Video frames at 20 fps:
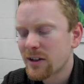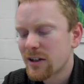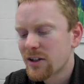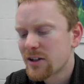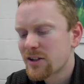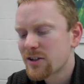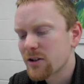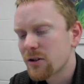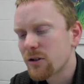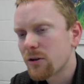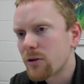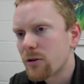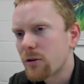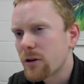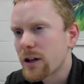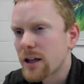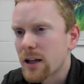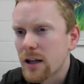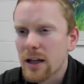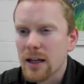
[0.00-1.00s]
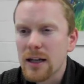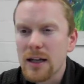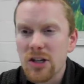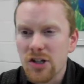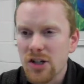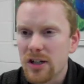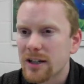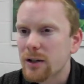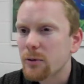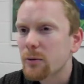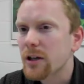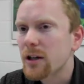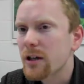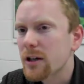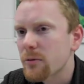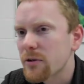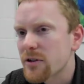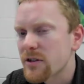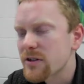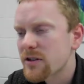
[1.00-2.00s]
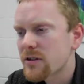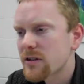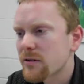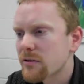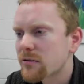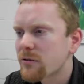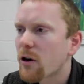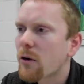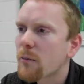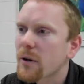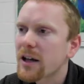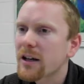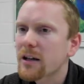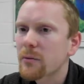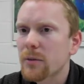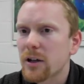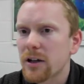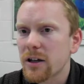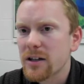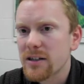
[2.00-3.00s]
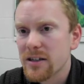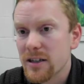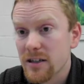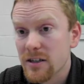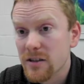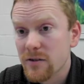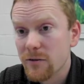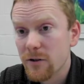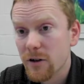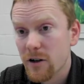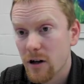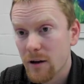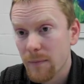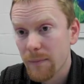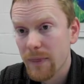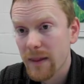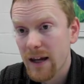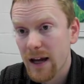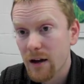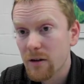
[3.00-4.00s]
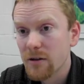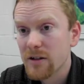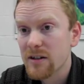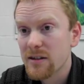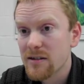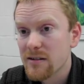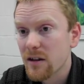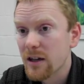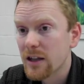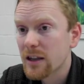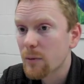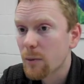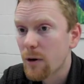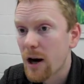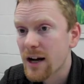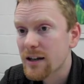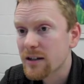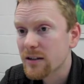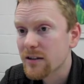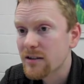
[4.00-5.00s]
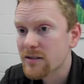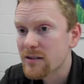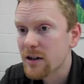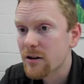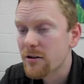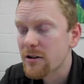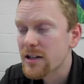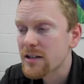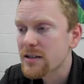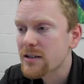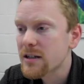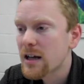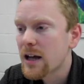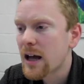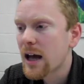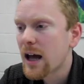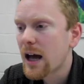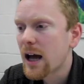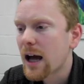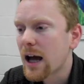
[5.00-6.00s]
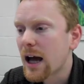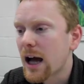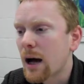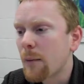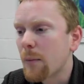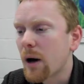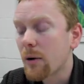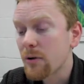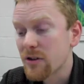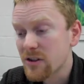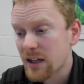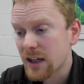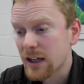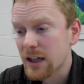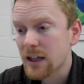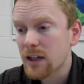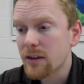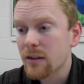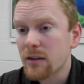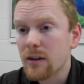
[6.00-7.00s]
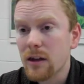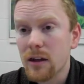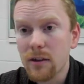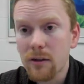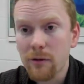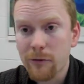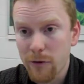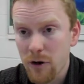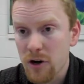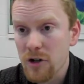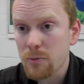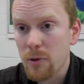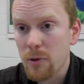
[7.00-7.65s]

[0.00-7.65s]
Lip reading: So initially, when I was formulating my ideas for how to design the practical series, I was thinking in the first